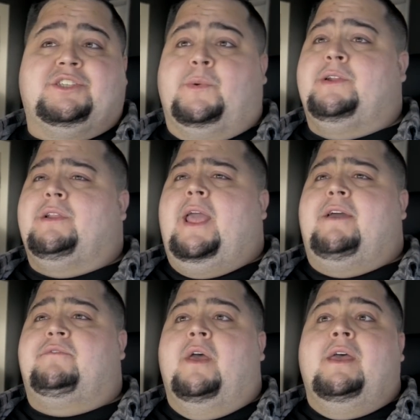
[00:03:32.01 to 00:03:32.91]
So we don't
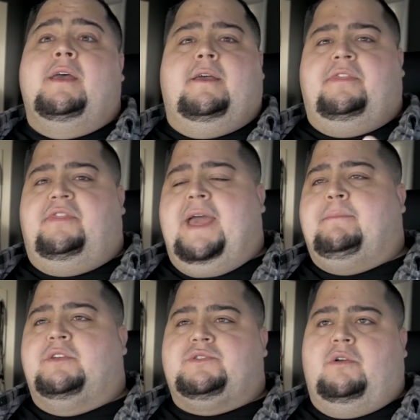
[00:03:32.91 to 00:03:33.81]
have that
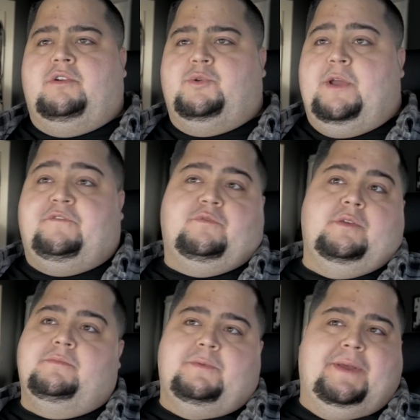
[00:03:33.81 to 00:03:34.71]
much longer to wait for
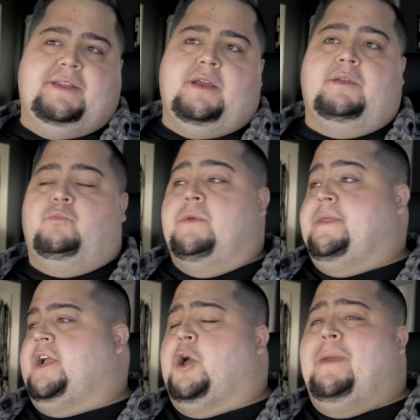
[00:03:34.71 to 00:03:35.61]
them, depending on when
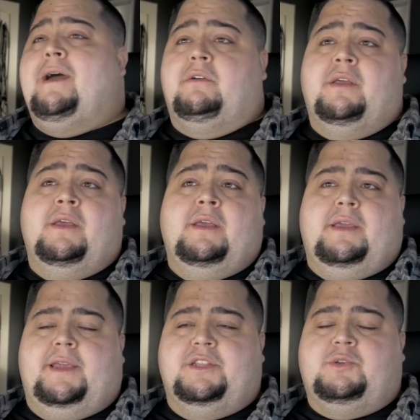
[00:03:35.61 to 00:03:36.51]
they come out
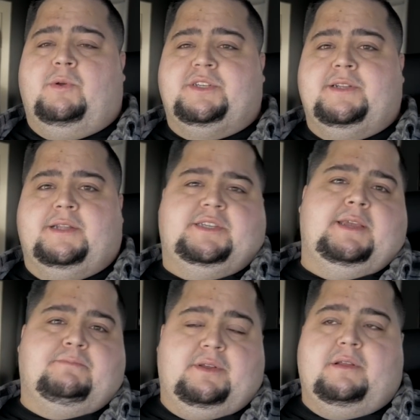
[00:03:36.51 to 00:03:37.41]
in twenty
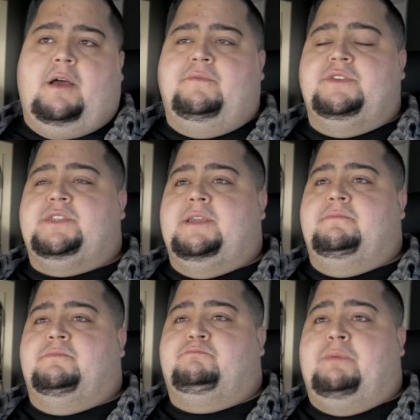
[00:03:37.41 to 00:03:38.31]
nineteen, but
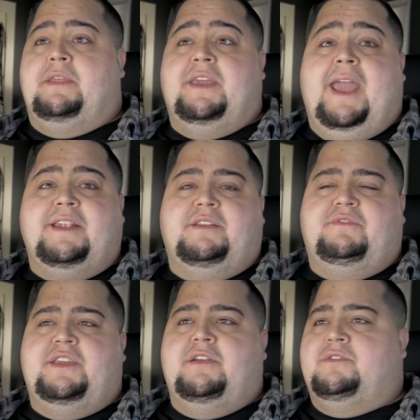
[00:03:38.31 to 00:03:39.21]
obviously by the end of
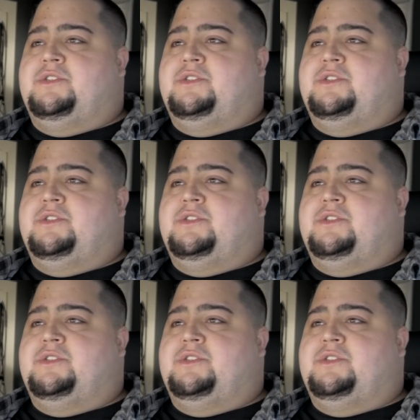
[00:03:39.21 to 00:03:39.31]
the year.